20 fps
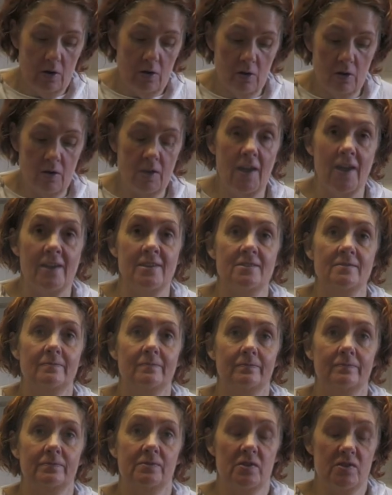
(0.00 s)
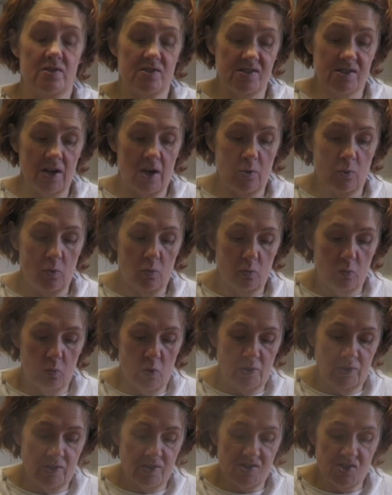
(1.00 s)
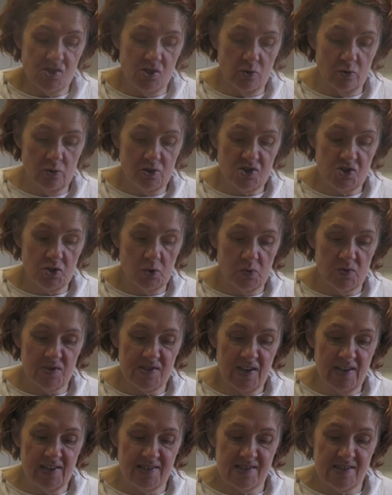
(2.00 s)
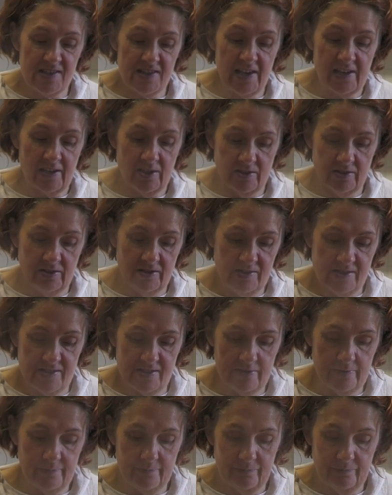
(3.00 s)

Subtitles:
Okay, so once your sauce has thickened,